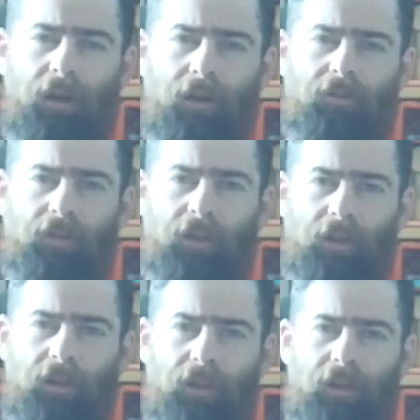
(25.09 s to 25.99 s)
I
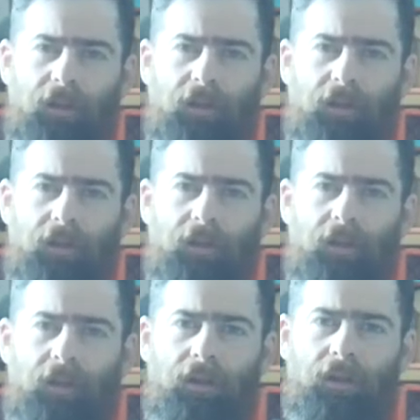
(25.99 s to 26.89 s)
really
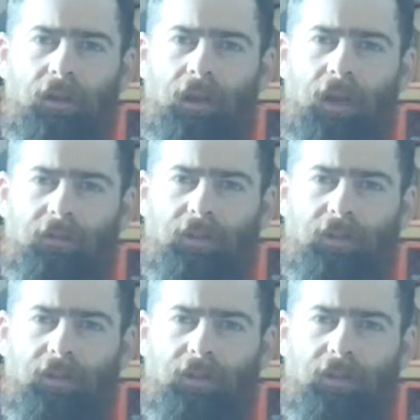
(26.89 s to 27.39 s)
have